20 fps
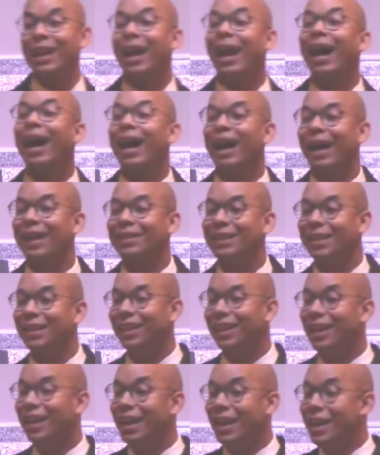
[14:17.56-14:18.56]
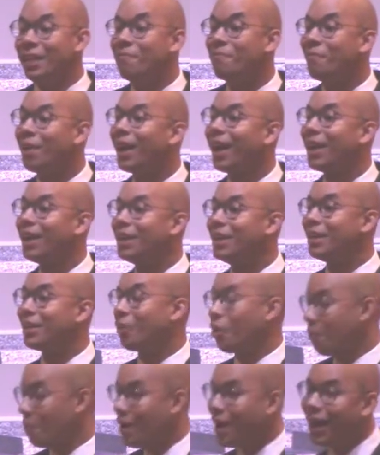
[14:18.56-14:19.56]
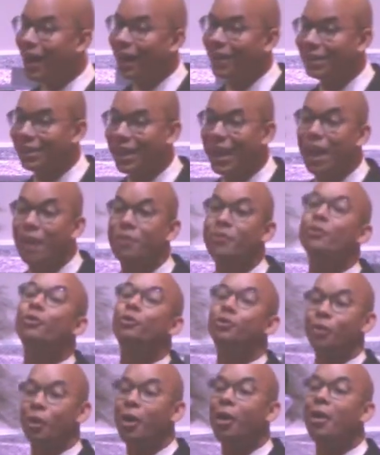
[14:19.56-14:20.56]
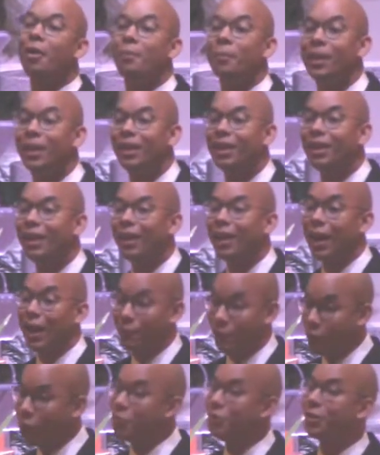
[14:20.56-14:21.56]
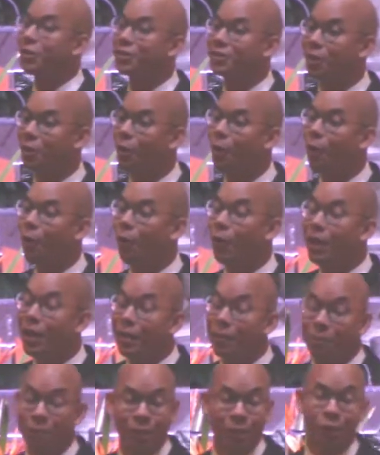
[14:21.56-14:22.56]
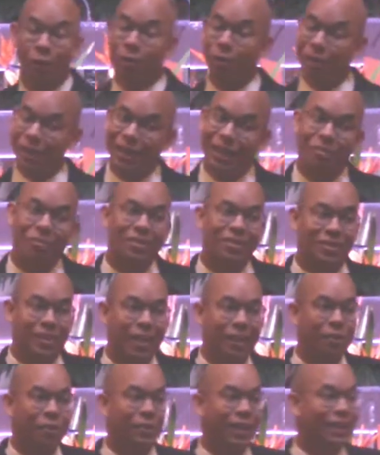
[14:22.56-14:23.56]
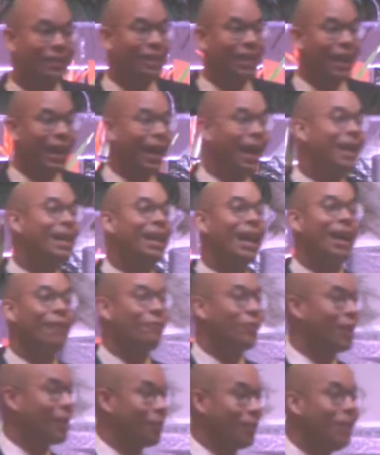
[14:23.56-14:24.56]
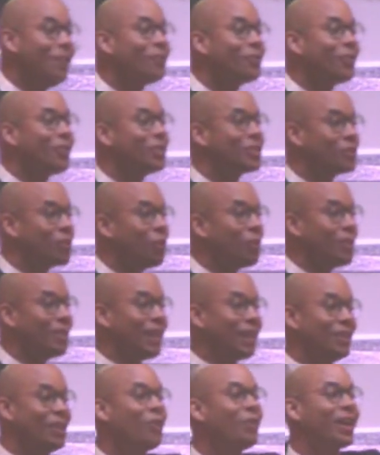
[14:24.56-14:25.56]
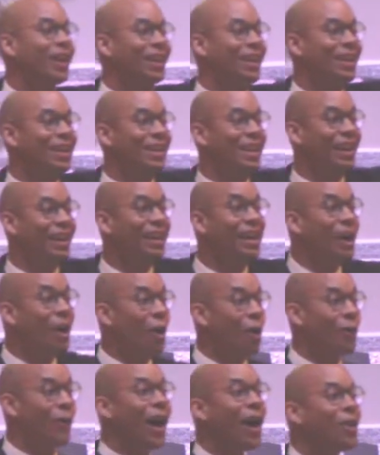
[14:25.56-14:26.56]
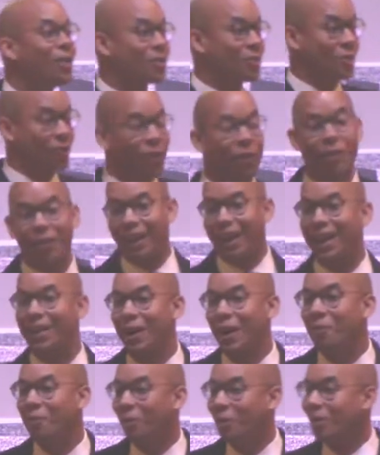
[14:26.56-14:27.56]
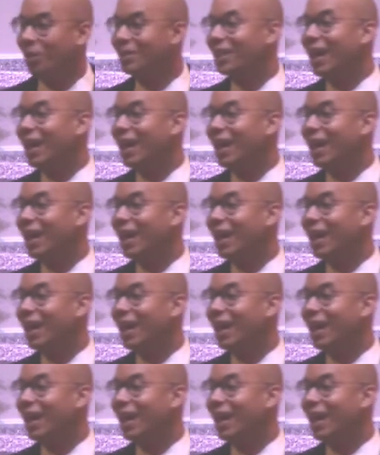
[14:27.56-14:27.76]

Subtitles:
had in my command a huge army a few years ago. Lord, let me tell you that I have an interesting story that you can hear of how strong I was